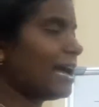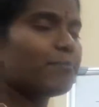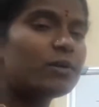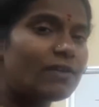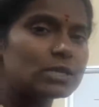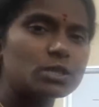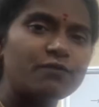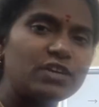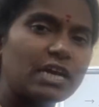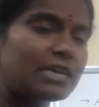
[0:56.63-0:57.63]
abbreviation
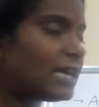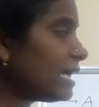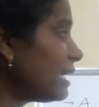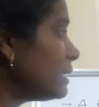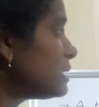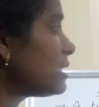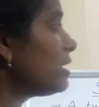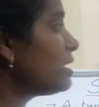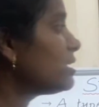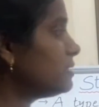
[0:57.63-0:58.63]
of DNA is
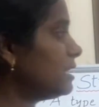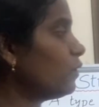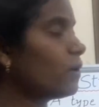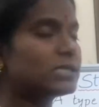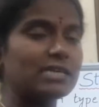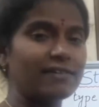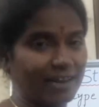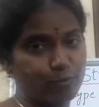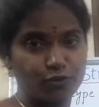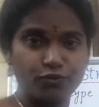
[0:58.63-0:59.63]

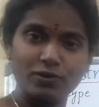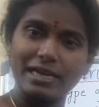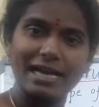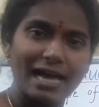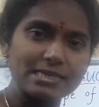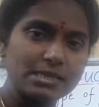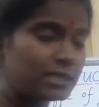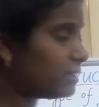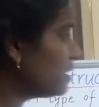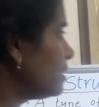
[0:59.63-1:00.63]
deoxyribonucleic acid.
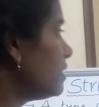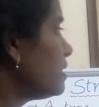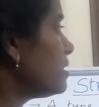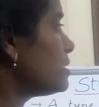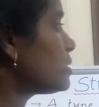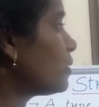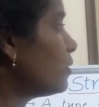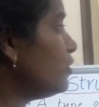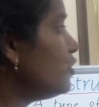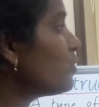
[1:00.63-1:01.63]

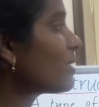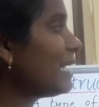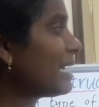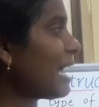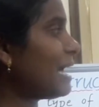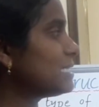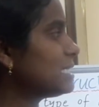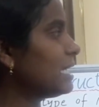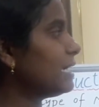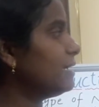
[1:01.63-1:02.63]
So nucleic
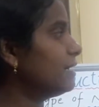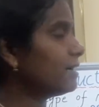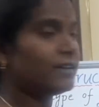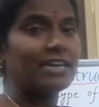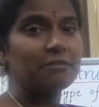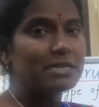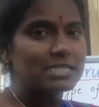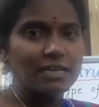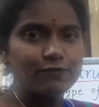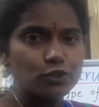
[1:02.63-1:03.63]
acid, name
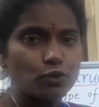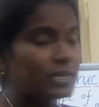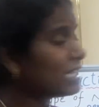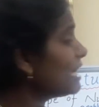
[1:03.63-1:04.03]
itself showing